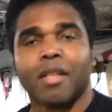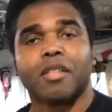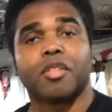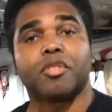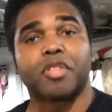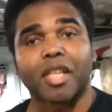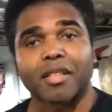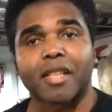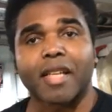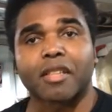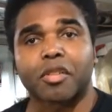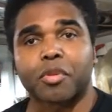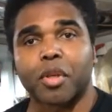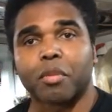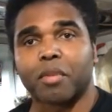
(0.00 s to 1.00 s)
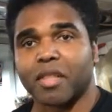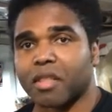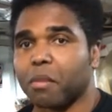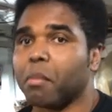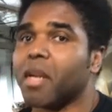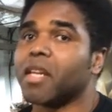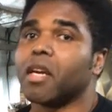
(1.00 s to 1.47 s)
So just like the
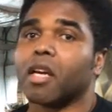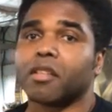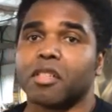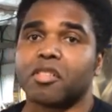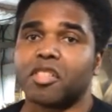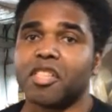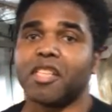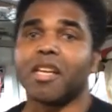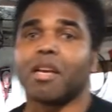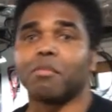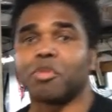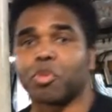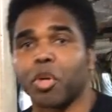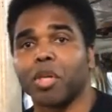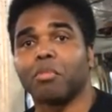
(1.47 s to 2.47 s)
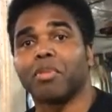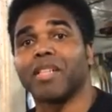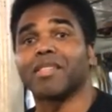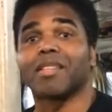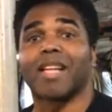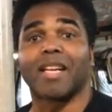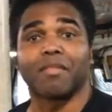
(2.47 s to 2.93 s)
Trailblazer and many other GM
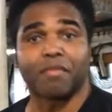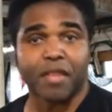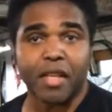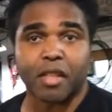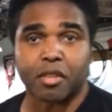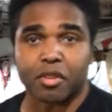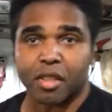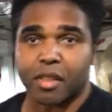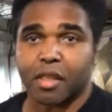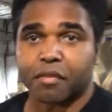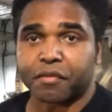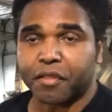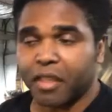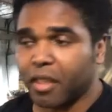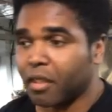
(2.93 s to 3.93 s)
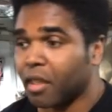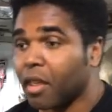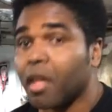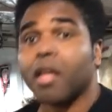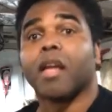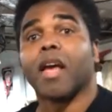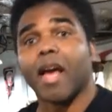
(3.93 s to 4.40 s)
Trailblazer-like vehicles in their fleet,
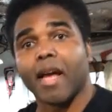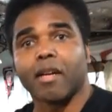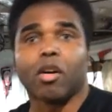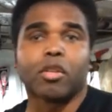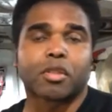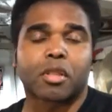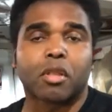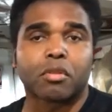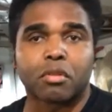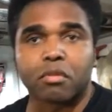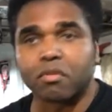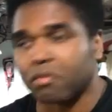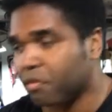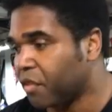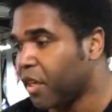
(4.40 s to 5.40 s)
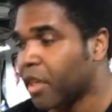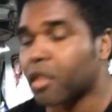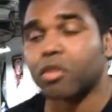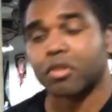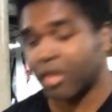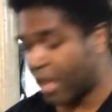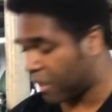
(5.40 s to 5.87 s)
and also
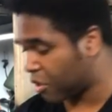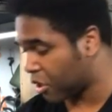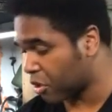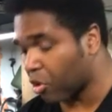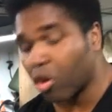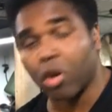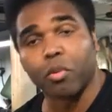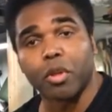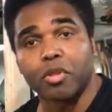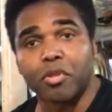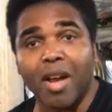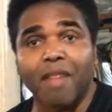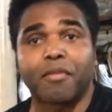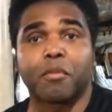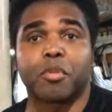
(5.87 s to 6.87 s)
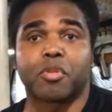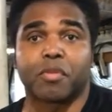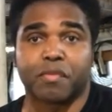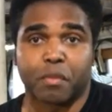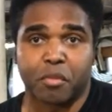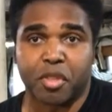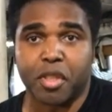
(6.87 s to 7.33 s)
vehicles that are just all-wheel drive from
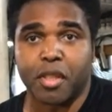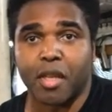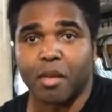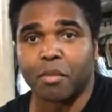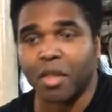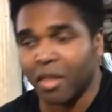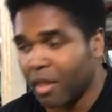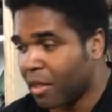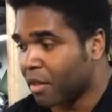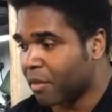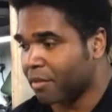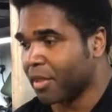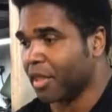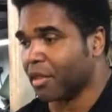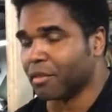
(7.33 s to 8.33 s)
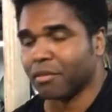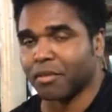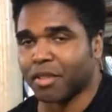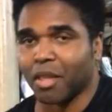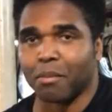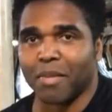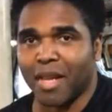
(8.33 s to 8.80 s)
GM, you know,
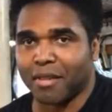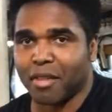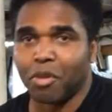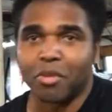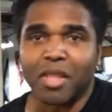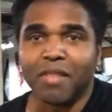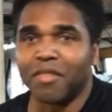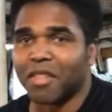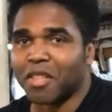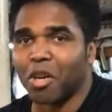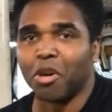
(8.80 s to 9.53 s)
some that don't even